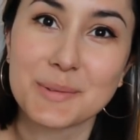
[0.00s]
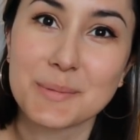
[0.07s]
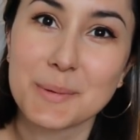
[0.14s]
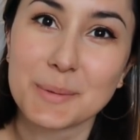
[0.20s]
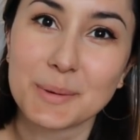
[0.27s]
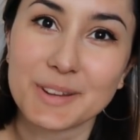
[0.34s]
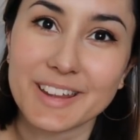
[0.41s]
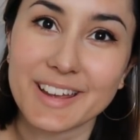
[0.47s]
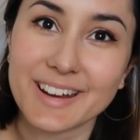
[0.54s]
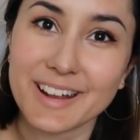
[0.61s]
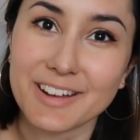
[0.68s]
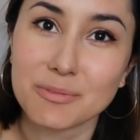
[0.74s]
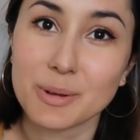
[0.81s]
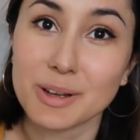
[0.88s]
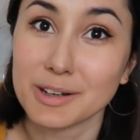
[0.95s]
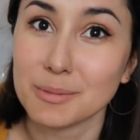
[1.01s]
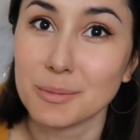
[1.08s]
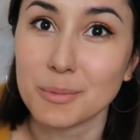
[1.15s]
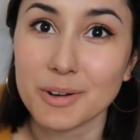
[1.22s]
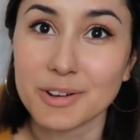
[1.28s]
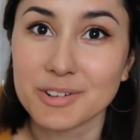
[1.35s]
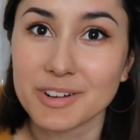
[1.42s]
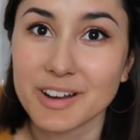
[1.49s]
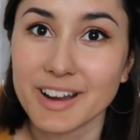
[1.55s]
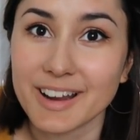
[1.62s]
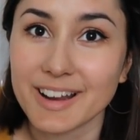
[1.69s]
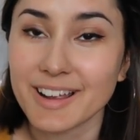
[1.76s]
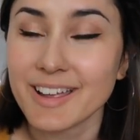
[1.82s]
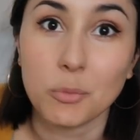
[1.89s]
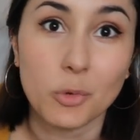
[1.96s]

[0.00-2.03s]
people that have been wondering